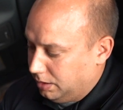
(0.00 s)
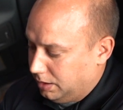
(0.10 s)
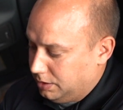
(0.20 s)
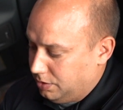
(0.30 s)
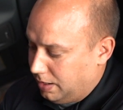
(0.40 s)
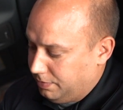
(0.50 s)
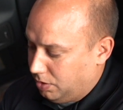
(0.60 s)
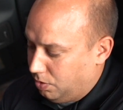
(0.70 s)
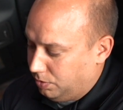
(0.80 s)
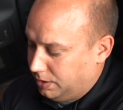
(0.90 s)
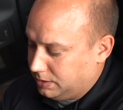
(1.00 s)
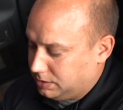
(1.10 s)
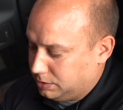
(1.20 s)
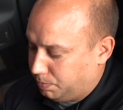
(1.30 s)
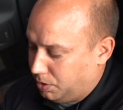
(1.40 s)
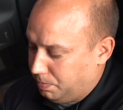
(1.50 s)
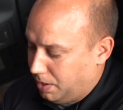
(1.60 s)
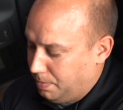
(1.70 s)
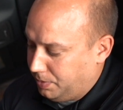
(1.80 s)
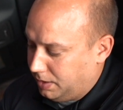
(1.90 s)
and you have your whole list that's
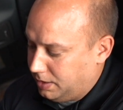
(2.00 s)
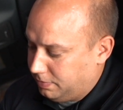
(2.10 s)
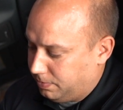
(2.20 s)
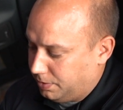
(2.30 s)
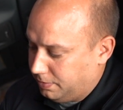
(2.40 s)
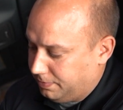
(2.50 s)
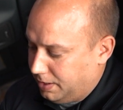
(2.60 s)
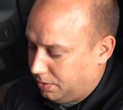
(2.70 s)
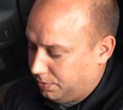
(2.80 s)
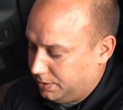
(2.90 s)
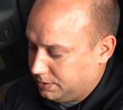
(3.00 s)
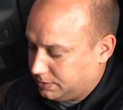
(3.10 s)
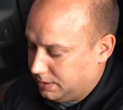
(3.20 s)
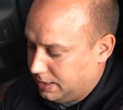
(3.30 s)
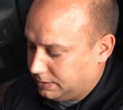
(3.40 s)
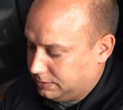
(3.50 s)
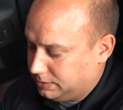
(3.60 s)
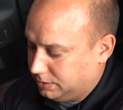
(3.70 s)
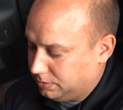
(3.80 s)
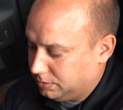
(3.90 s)
pre-populated for your vehicle that it's connected
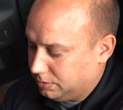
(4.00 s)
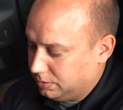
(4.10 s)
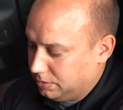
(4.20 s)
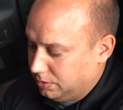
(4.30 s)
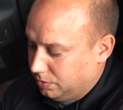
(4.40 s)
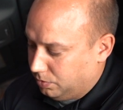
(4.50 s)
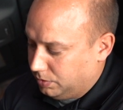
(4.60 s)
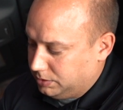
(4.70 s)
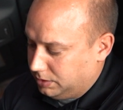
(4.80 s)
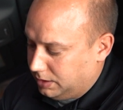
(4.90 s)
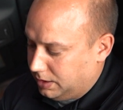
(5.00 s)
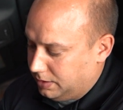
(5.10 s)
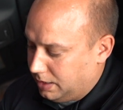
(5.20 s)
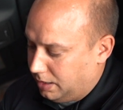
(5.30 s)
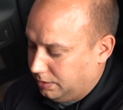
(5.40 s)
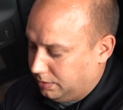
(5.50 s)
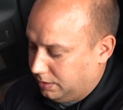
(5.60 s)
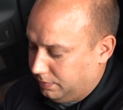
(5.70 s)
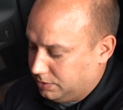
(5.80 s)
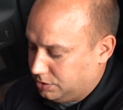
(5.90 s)
to. Once you get in there, you
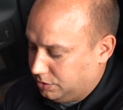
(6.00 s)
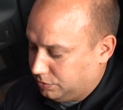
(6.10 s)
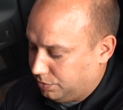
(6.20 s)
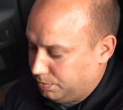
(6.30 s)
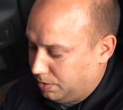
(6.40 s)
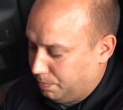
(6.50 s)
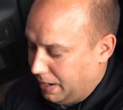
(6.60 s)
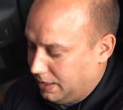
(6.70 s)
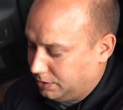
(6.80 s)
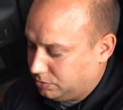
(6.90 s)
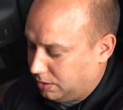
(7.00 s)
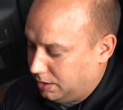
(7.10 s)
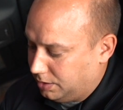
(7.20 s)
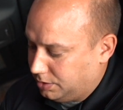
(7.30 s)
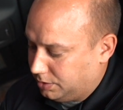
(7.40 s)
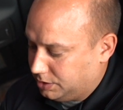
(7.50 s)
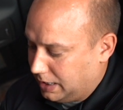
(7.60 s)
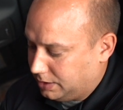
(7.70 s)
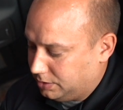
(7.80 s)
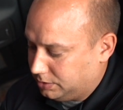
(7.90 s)
can even choose from your balance rate on your
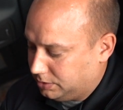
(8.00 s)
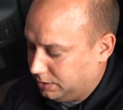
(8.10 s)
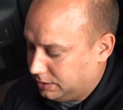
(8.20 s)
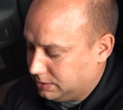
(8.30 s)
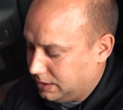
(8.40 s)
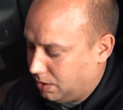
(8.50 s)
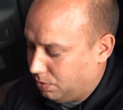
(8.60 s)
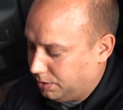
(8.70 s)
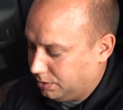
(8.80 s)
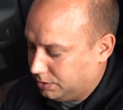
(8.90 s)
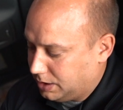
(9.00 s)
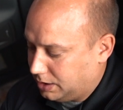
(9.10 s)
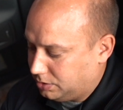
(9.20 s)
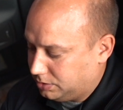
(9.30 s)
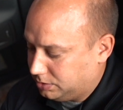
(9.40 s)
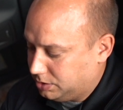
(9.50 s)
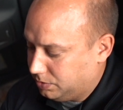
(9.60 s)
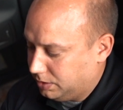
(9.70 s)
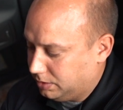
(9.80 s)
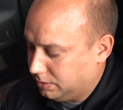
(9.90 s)
injectors, so you can see how well your injectors is
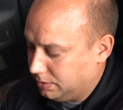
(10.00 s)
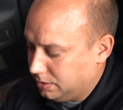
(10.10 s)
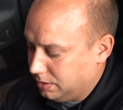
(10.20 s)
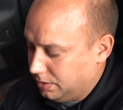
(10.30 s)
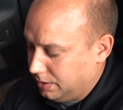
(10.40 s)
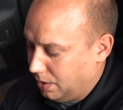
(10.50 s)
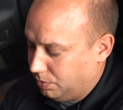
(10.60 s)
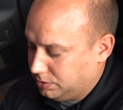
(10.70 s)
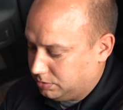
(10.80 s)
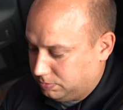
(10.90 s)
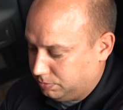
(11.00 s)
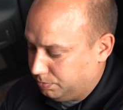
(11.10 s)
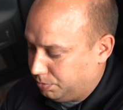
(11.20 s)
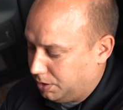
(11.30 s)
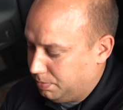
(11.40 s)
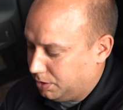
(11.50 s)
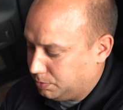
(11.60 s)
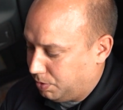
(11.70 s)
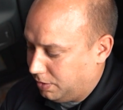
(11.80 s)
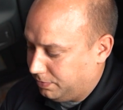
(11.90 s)
doing. That one's pretty much
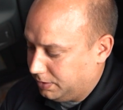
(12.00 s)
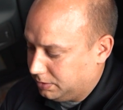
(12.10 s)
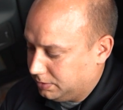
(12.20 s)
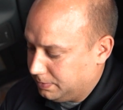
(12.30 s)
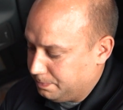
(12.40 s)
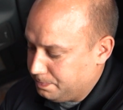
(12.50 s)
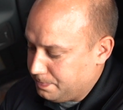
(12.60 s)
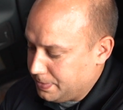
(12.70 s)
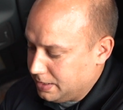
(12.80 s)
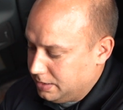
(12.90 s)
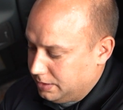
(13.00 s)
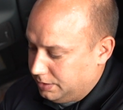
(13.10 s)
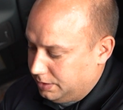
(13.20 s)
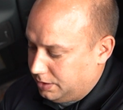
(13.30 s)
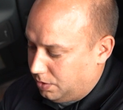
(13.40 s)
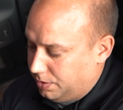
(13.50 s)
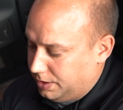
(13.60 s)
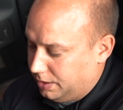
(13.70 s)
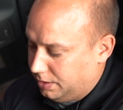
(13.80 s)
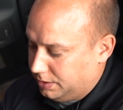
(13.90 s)
perfect. You can go
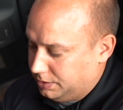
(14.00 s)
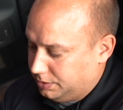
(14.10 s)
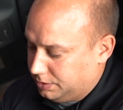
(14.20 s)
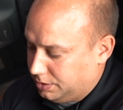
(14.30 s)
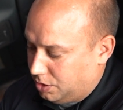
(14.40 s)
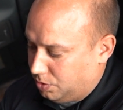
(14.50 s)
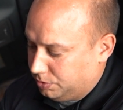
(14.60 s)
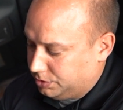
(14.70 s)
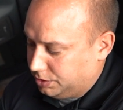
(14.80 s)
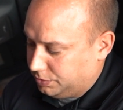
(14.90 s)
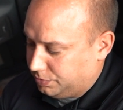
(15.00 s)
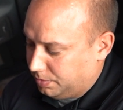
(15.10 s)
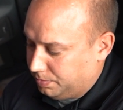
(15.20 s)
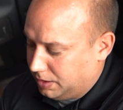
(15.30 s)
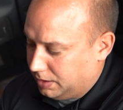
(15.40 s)
in here and you can go and choose from